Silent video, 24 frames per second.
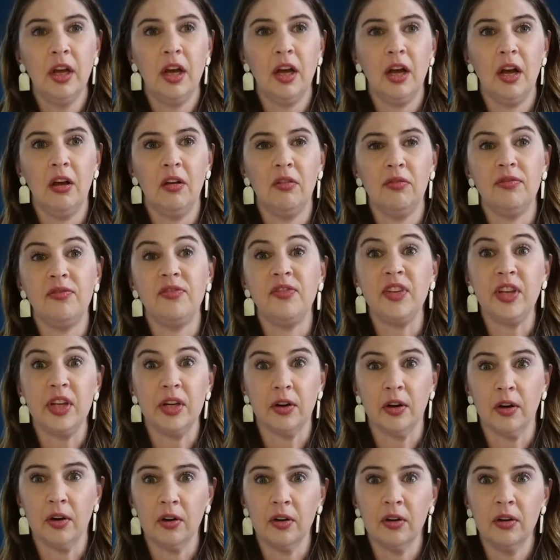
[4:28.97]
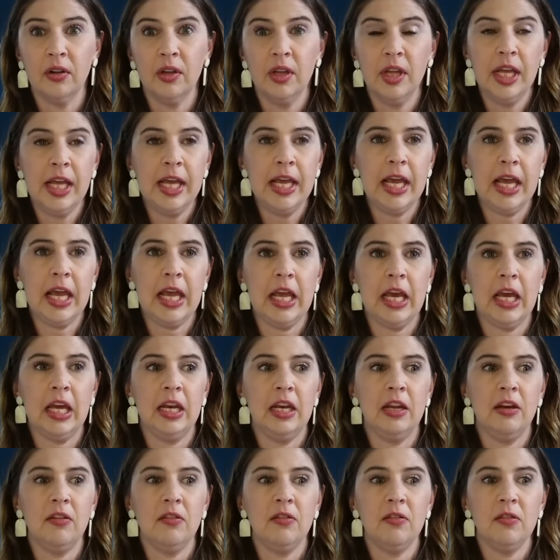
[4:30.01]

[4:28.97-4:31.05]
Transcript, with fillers: of fear? And